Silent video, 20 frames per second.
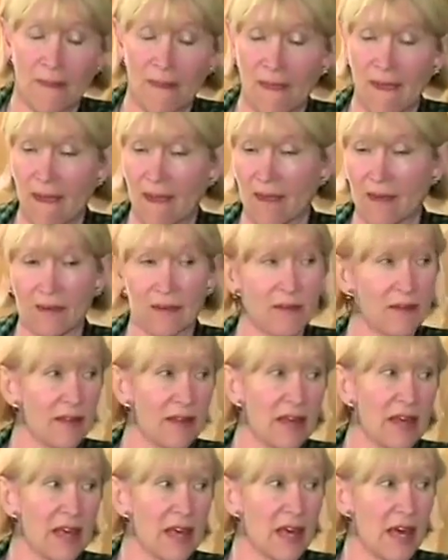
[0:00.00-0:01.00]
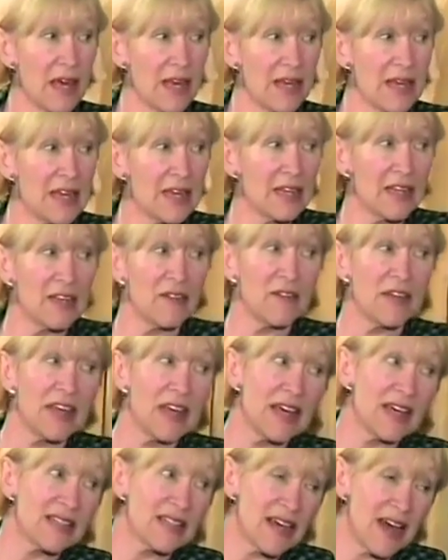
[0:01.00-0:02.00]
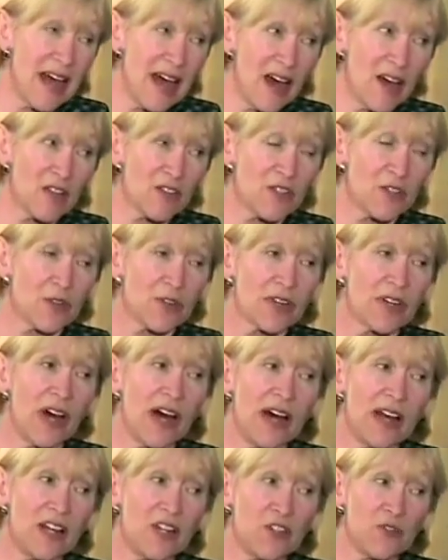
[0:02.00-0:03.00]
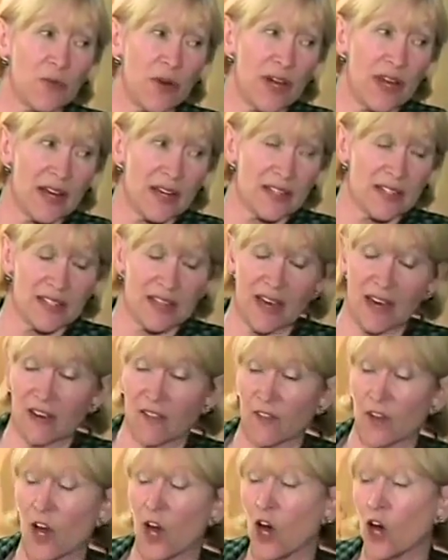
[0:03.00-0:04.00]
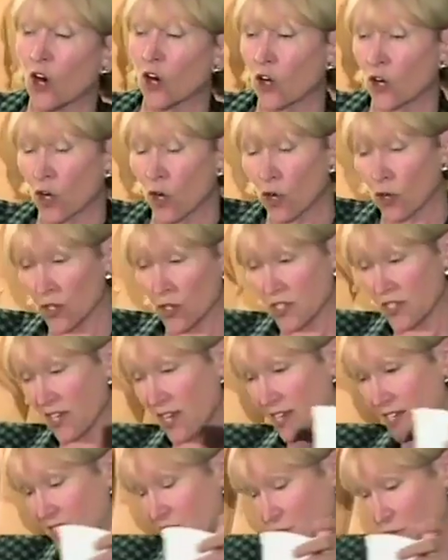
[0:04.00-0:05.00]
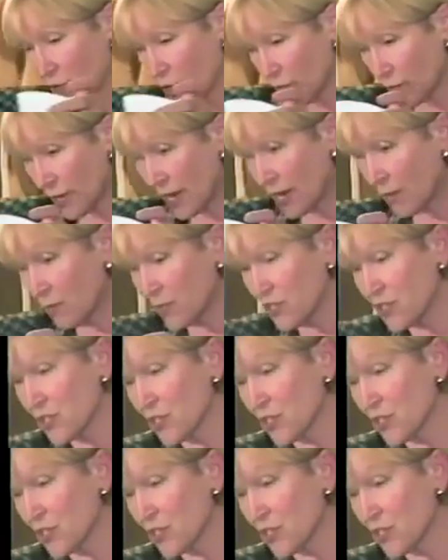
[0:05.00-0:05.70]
And he has a house or a cottage right outside of Kolsås, Norway, which is